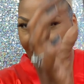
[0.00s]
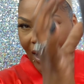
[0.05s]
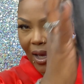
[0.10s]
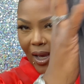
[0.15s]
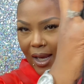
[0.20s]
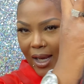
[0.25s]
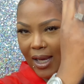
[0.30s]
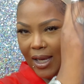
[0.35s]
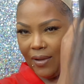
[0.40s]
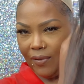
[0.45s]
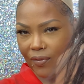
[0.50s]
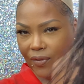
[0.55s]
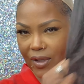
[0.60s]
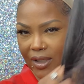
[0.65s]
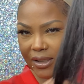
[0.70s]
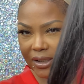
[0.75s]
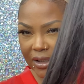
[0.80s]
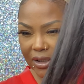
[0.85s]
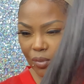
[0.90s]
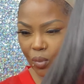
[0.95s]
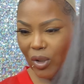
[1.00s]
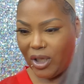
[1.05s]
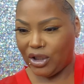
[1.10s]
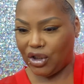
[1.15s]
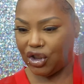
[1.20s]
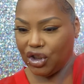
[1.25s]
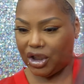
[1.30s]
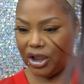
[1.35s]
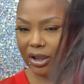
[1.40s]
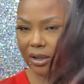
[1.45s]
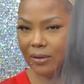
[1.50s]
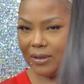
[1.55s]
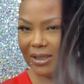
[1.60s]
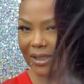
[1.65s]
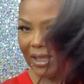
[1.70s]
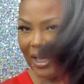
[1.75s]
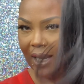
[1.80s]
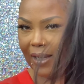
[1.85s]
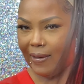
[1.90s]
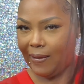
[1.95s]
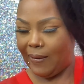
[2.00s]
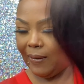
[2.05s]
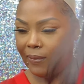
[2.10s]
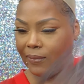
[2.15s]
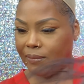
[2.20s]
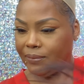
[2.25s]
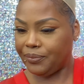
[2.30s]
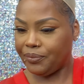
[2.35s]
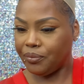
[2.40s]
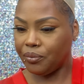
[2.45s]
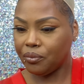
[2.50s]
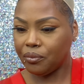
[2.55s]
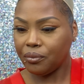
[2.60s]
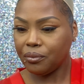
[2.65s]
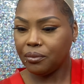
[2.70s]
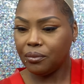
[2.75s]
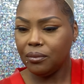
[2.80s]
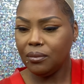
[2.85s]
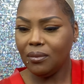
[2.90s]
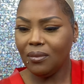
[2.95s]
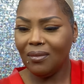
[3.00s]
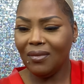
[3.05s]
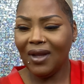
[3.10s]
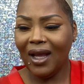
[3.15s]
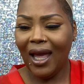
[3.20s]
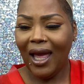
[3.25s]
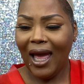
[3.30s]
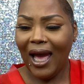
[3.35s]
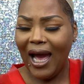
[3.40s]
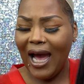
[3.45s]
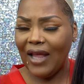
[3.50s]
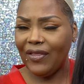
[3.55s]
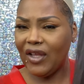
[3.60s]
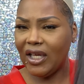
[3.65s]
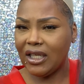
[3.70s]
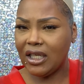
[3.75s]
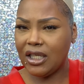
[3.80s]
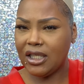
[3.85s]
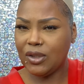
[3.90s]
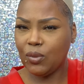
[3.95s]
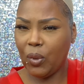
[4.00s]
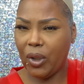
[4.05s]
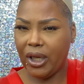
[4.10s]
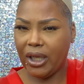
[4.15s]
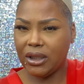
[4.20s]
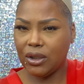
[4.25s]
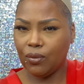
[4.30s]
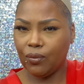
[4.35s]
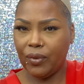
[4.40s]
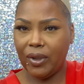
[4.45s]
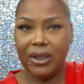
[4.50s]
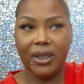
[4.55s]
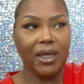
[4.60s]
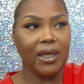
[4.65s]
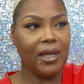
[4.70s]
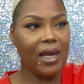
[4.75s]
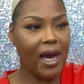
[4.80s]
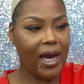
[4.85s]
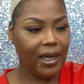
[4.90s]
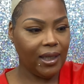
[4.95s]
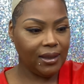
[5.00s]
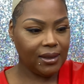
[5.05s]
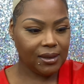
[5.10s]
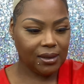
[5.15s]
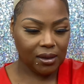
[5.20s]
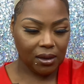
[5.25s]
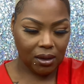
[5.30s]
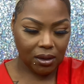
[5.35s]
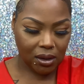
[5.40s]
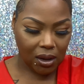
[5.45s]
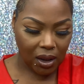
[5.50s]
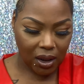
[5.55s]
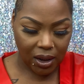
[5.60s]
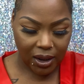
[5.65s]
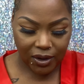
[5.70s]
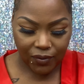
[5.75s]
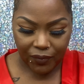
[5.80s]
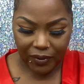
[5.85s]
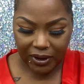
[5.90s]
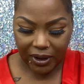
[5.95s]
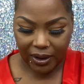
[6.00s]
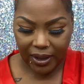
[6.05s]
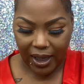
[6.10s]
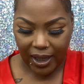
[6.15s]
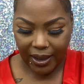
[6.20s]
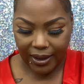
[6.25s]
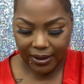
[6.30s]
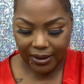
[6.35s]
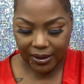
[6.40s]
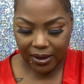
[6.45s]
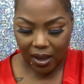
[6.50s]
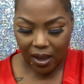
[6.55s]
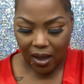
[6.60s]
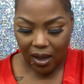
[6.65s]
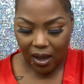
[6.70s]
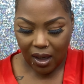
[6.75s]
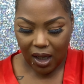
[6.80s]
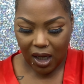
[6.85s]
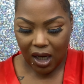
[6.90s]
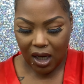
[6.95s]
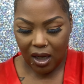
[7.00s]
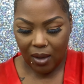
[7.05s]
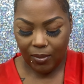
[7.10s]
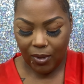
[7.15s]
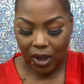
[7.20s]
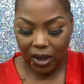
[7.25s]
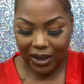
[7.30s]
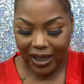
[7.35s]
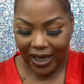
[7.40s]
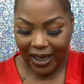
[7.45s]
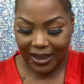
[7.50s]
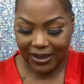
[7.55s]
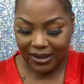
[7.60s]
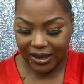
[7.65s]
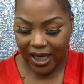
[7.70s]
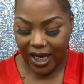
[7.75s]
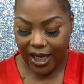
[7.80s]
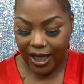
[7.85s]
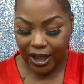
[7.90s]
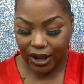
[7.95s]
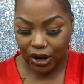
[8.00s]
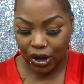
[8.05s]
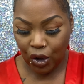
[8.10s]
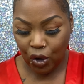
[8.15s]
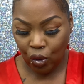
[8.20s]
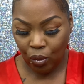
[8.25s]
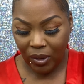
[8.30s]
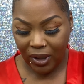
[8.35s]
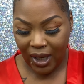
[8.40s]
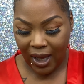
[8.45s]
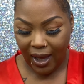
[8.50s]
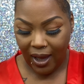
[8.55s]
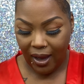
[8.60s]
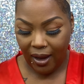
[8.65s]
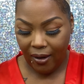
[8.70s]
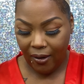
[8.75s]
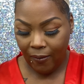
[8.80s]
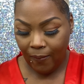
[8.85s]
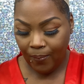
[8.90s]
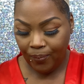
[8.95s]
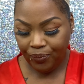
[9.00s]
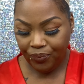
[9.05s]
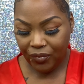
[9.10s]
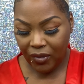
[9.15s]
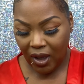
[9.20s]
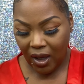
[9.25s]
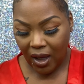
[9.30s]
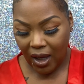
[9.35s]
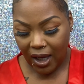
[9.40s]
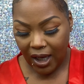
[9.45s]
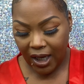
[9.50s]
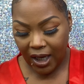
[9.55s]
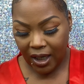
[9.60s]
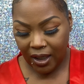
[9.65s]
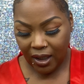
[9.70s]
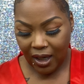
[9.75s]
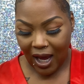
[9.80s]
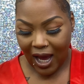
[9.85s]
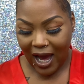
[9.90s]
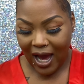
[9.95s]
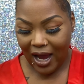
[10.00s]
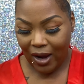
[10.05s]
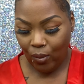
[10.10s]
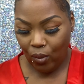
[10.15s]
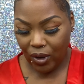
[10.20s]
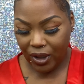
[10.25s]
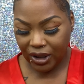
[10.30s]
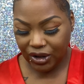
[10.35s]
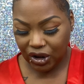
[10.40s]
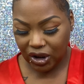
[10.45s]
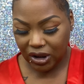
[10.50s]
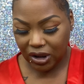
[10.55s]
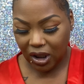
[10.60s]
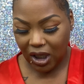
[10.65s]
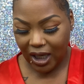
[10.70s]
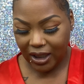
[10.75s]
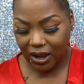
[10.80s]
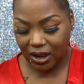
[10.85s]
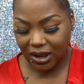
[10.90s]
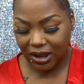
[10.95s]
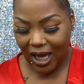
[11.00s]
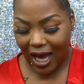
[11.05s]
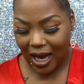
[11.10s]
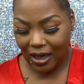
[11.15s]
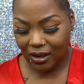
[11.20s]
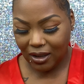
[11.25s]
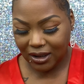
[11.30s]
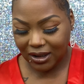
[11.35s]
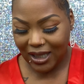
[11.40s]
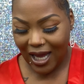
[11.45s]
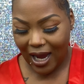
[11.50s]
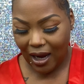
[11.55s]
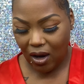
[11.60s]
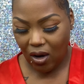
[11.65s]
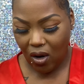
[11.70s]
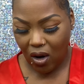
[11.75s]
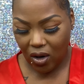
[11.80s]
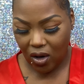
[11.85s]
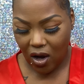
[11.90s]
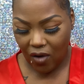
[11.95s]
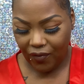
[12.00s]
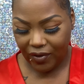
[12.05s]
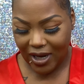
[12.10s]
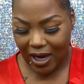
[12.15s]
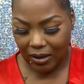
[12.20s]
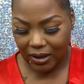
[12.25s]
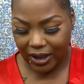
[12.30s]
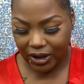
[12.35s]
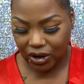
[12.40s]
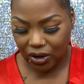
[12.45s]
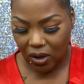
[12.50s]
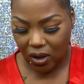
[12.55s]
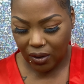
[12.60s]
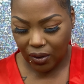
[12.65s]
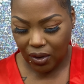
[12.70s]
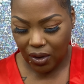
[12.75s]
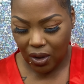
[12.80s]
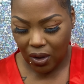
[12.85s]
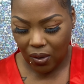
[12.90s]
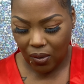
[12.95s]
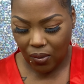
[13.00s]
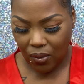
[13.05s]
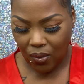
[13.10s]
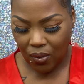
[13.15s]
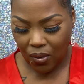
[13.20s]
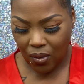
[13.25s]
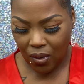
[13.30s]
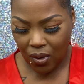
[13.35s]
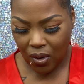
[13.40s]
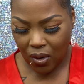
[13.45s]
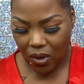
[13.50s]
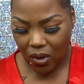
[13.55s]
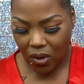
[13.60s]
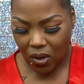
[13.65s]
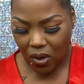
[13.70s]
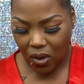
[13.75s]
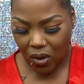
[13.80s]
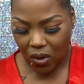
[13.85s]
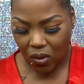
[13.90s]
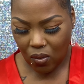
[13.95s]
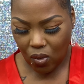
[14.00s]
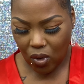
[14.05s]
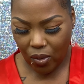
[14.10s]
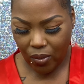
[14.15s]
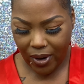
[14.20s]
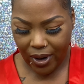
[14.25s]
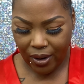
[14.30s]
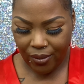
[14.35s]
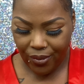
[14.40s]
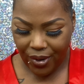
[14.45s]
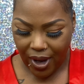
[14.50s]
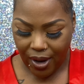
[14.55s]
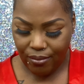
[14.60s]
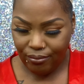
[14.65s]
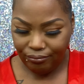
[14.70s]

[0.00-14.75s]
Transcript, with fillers: And this is what she looks like. I think that this wig is really nice. It is really nice. Um, like I said, it's human hair. And I want to just cut the, stock, the stock card off and I'll let y'all know we're working with.